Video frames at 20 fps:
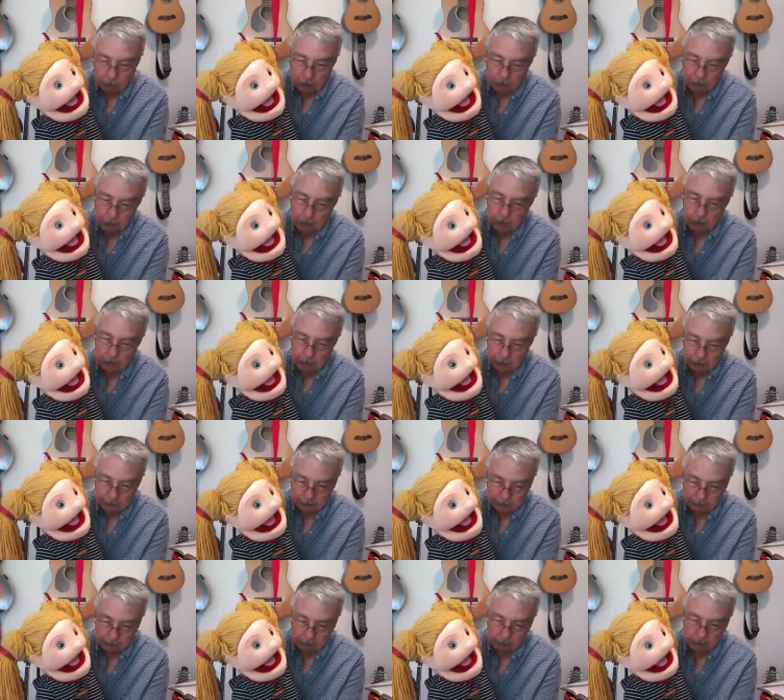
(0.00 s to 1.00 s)
uh,
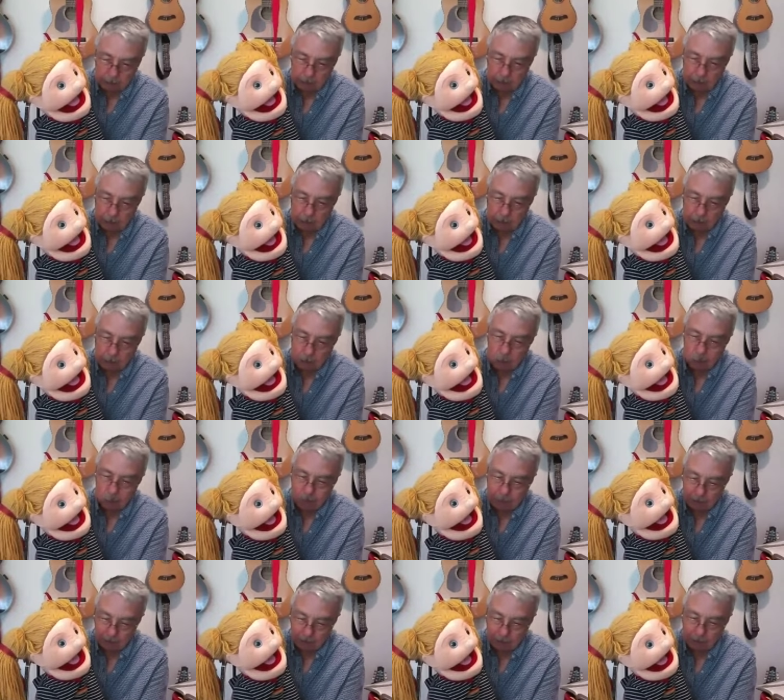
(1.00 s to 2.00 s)
us
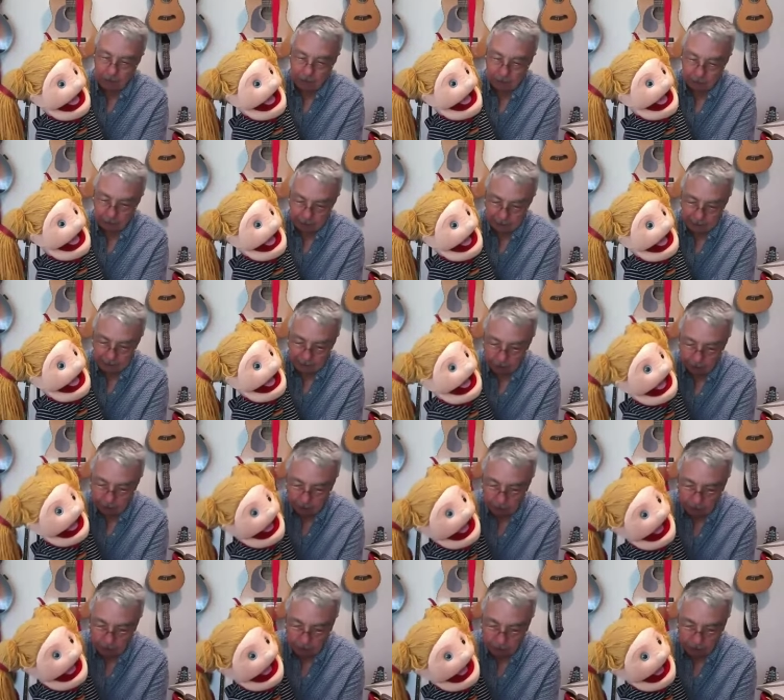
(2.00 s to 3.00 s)
have giving us
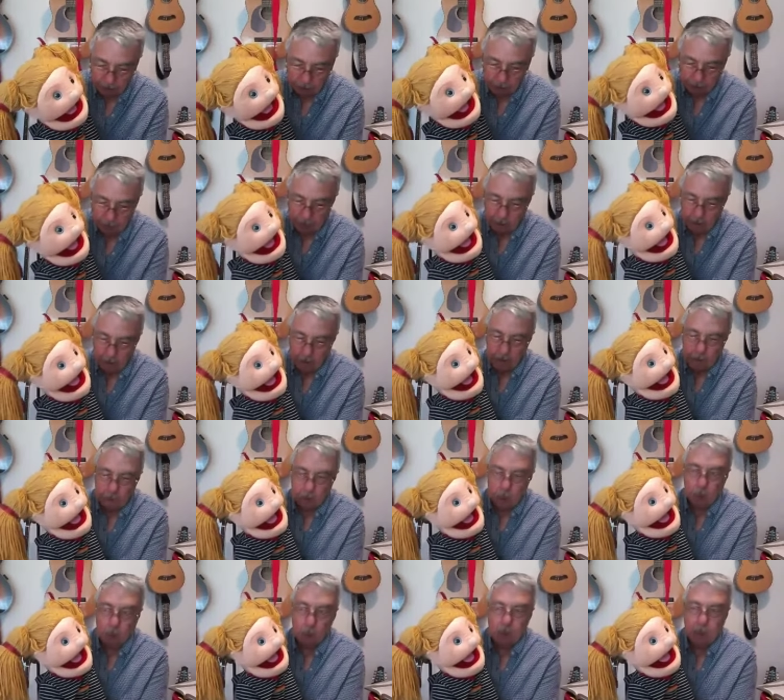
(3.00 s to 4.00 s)
comfort and
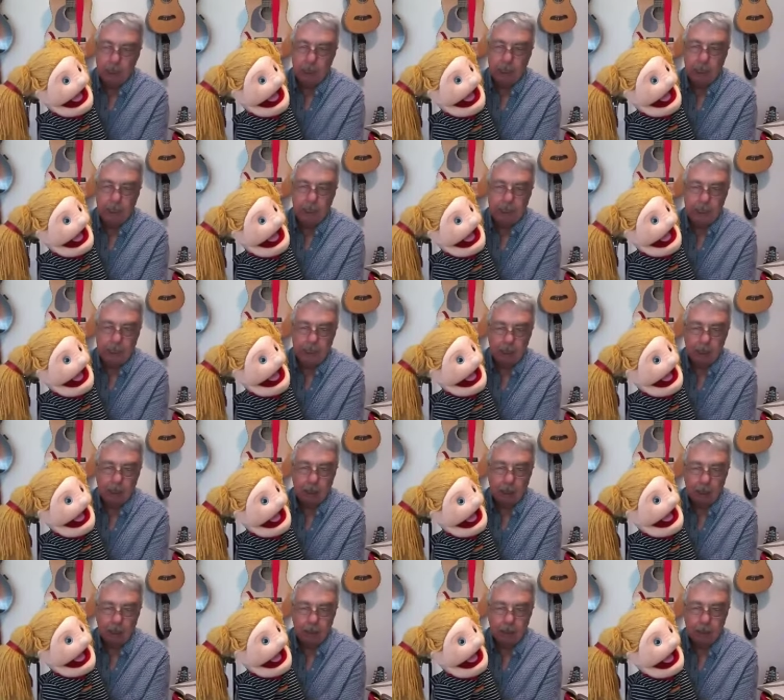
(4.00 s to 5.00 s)
working here
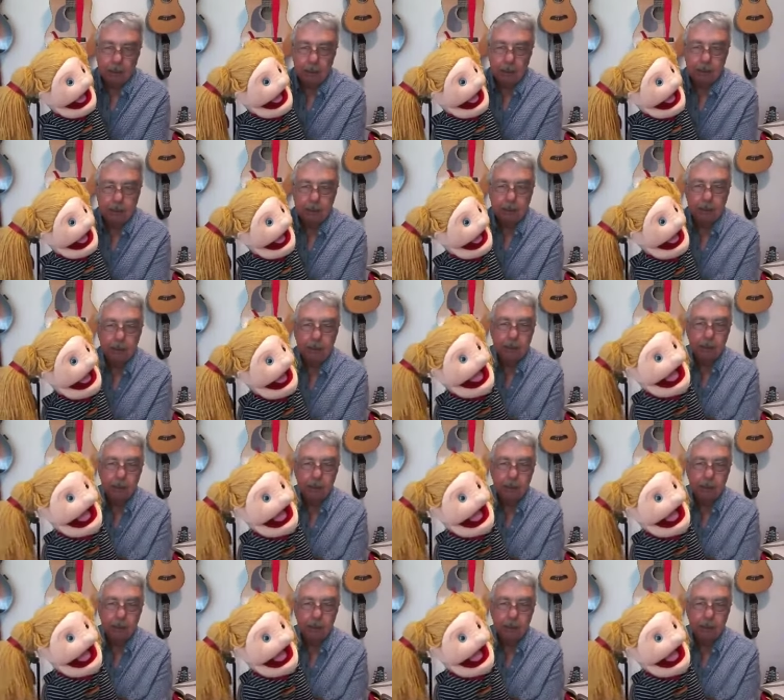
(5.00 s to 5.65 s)
on earth.